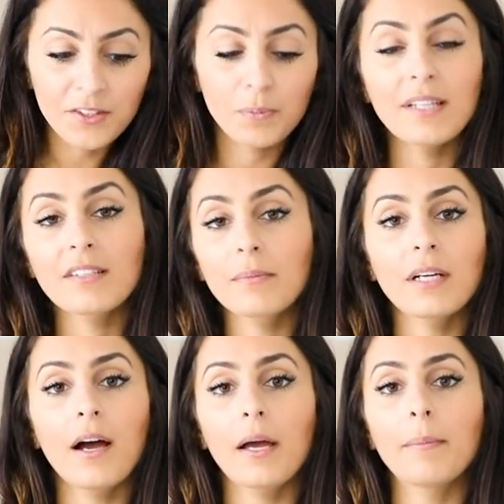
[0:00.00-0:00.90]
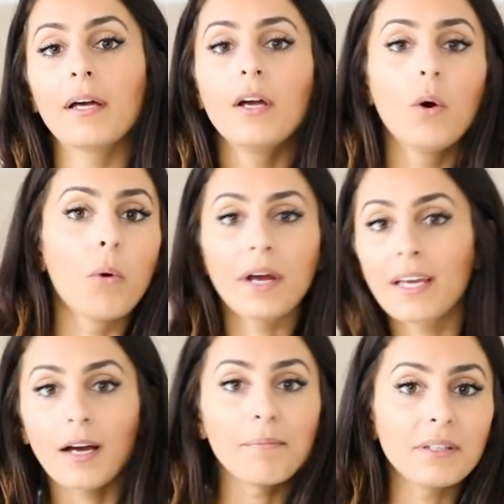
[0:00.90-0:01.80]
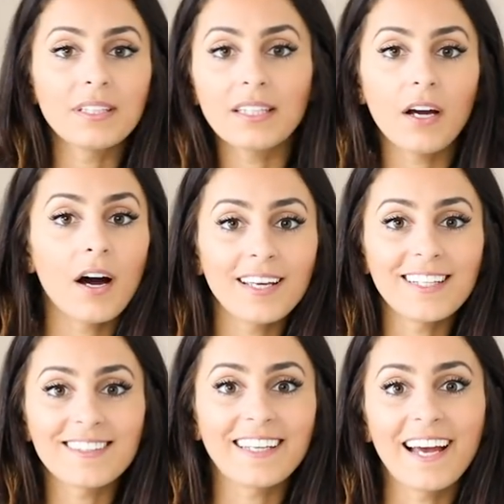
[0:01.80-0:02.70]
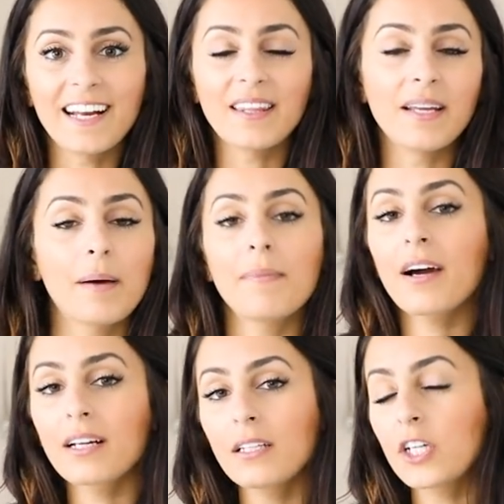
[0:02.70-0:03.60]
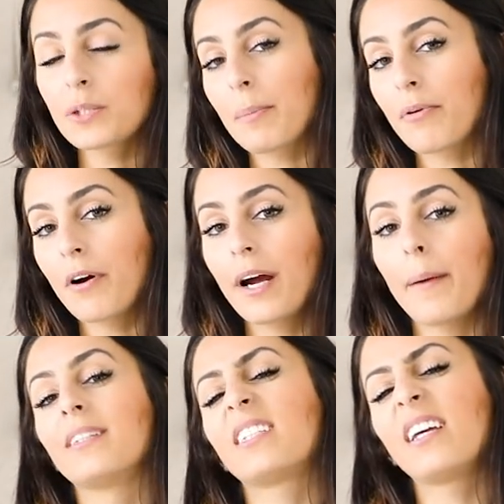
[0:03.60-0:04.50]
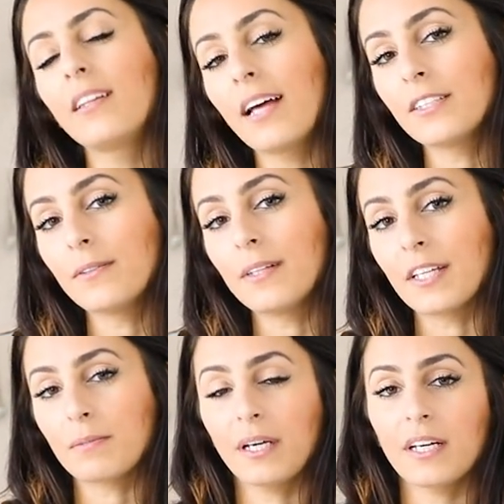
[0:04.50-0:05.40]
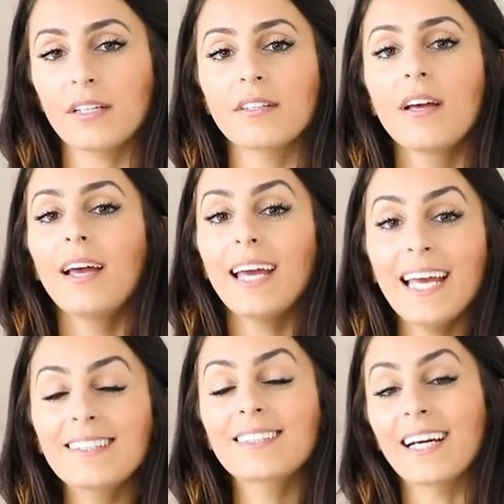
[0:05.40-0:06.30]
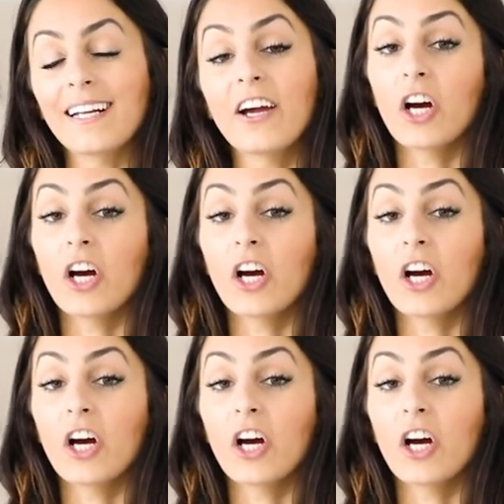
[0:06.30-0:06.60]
spend some time working on building the audience again. And then I'm not gonna launch my program until I do this because it's gonna